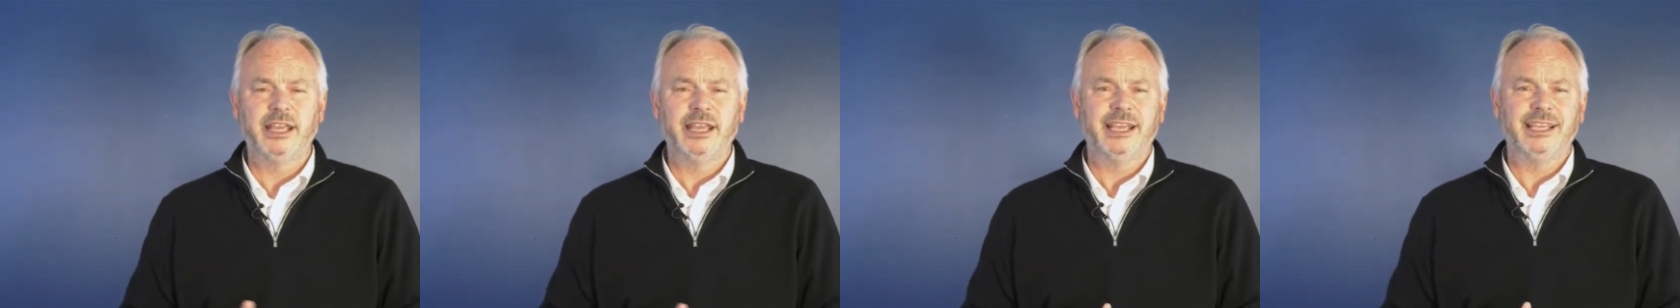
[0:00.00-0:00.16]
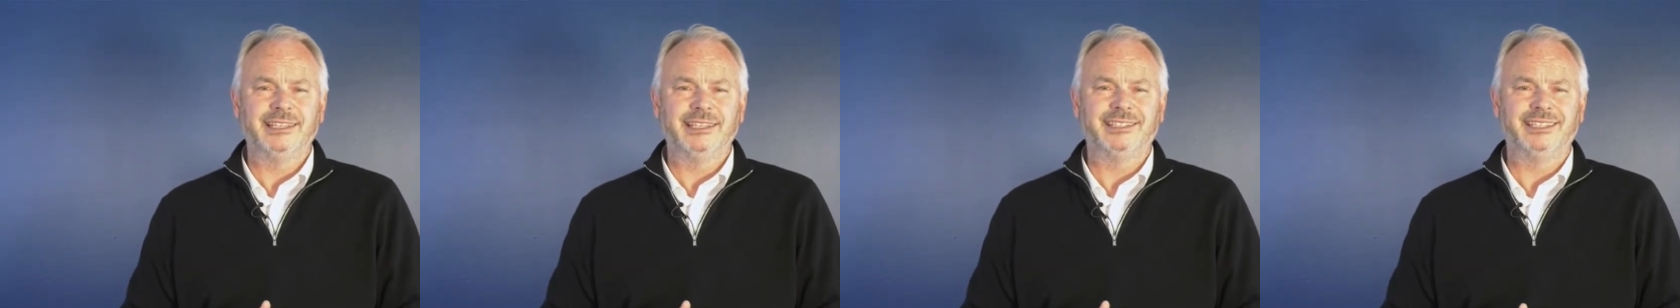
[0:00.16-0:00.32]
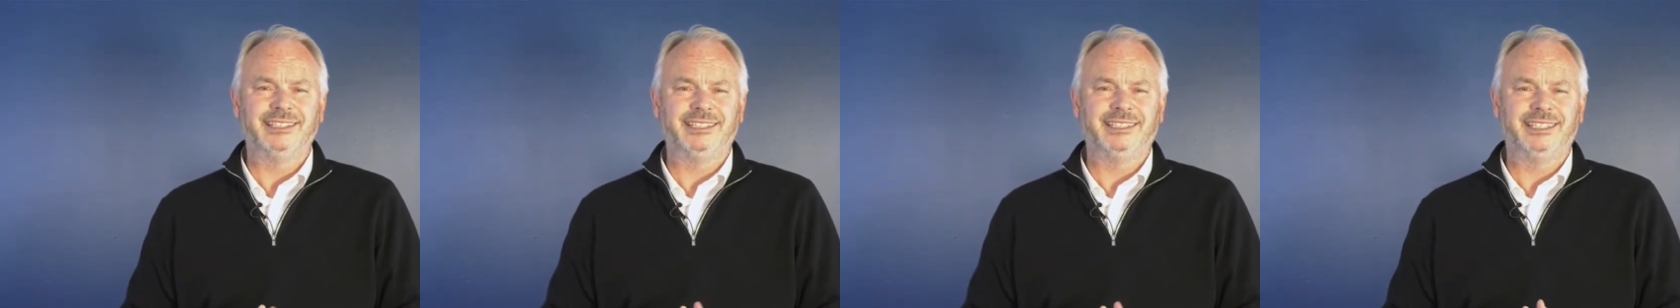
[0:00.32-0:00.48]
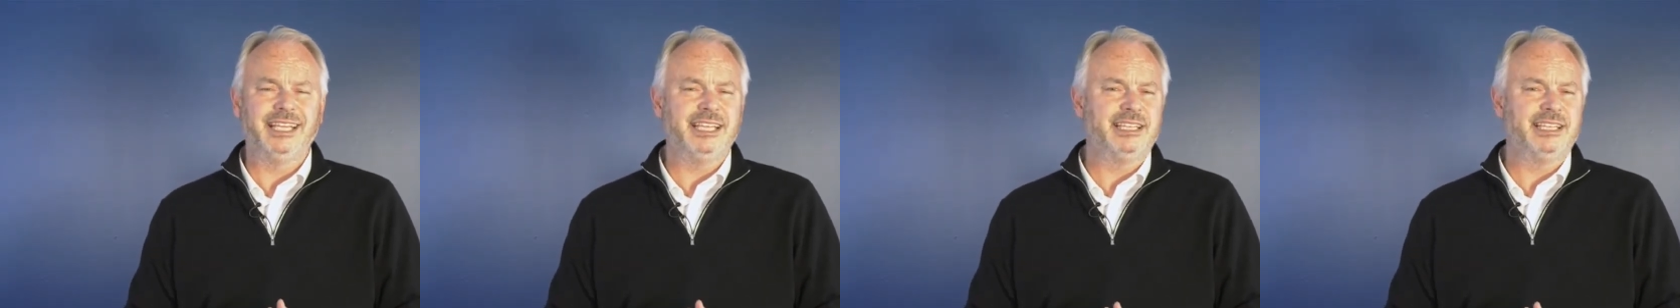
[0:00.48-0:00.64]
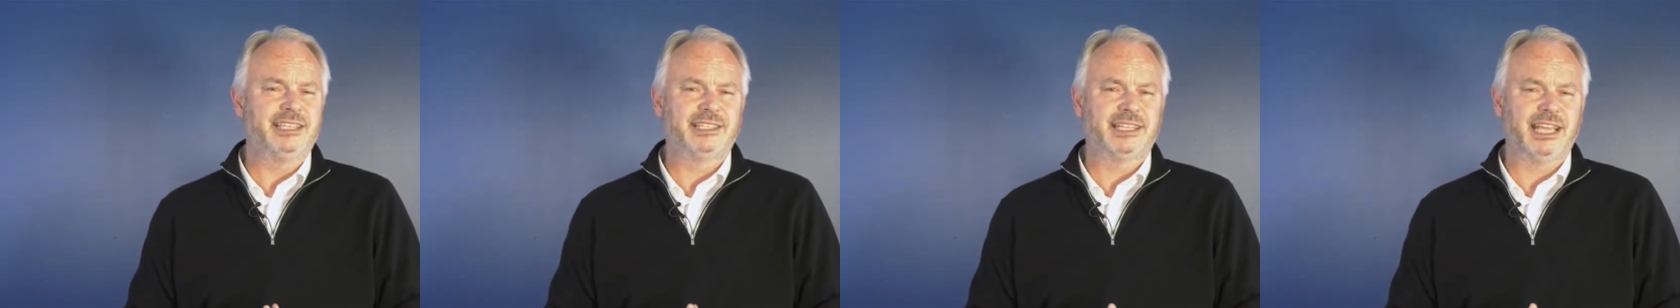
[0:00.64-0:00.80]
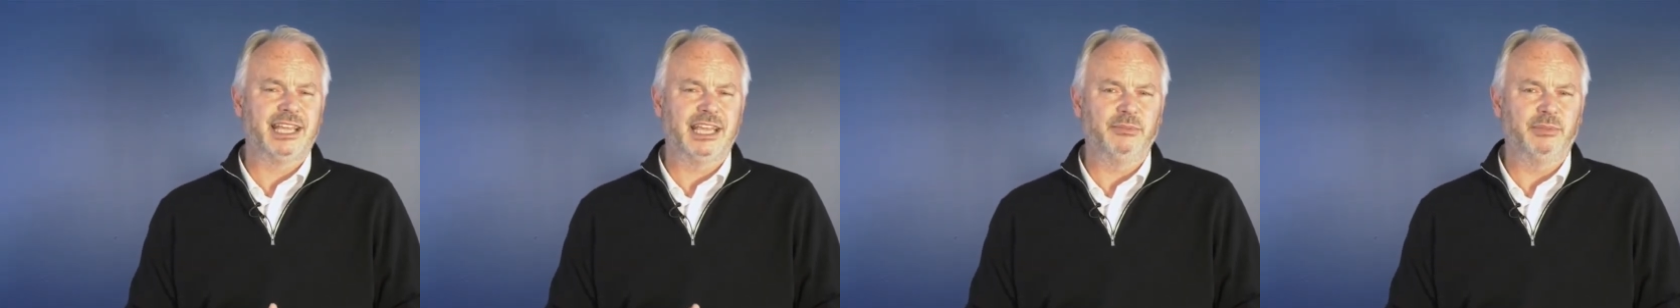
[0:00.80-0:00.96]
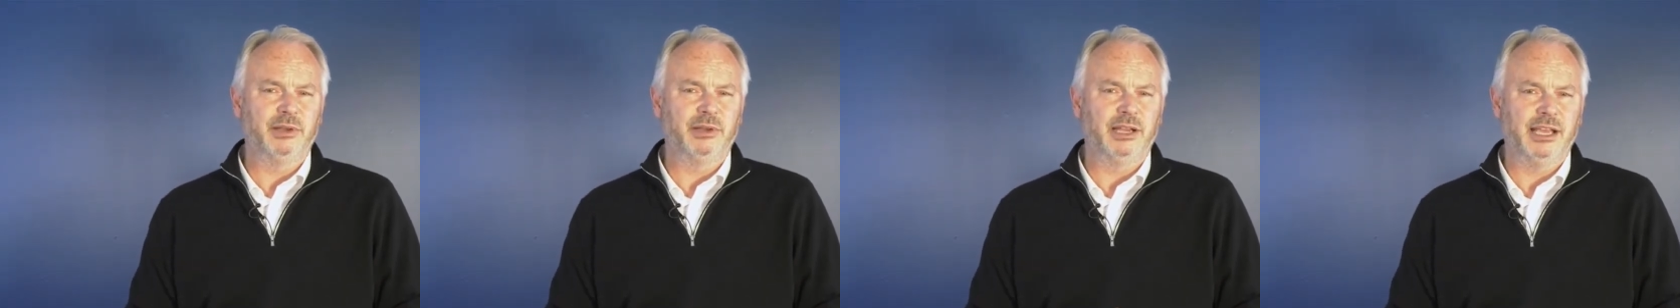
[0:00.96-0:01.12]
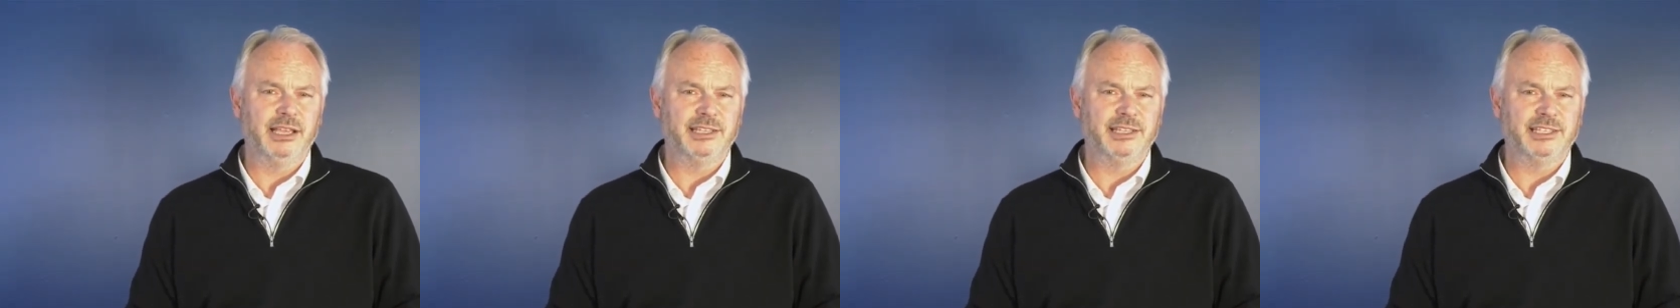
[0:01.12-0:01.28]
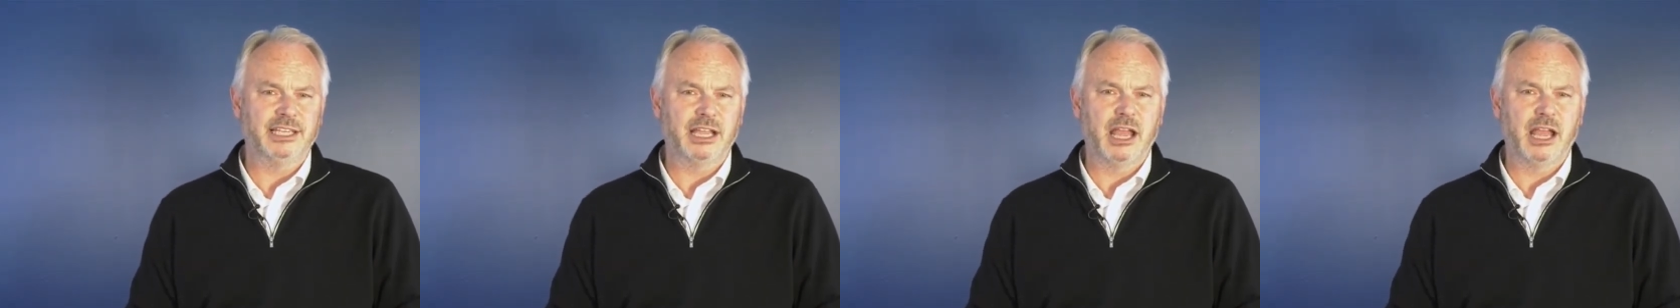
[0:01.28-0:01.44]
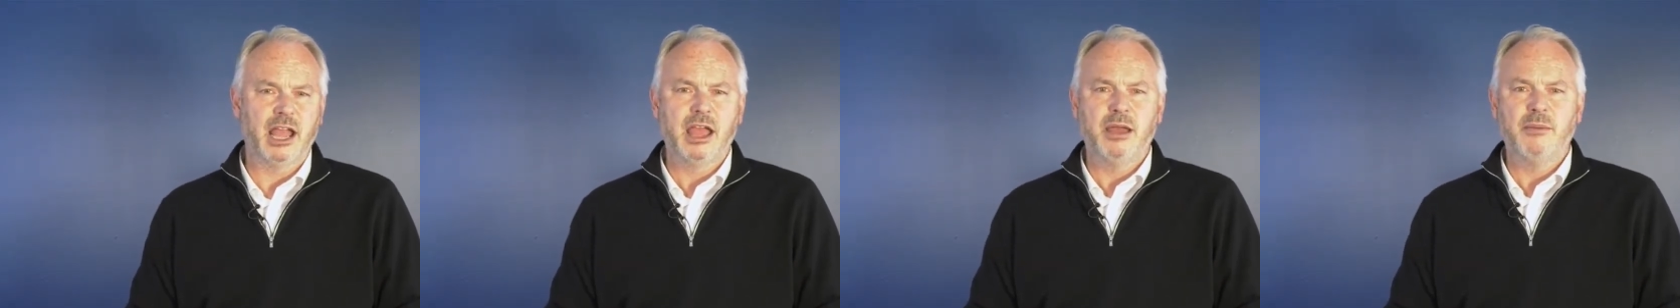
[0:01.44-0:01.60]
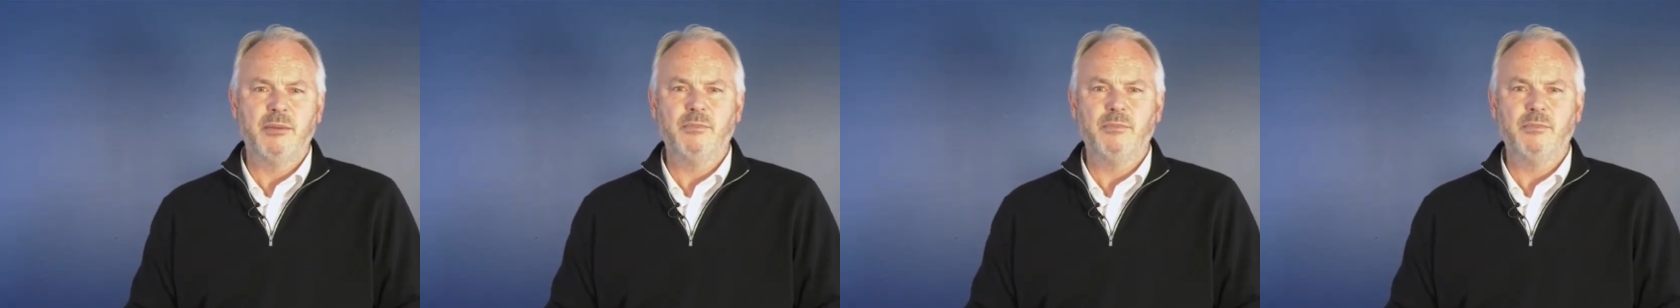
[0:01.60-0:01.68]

is a destabilizing,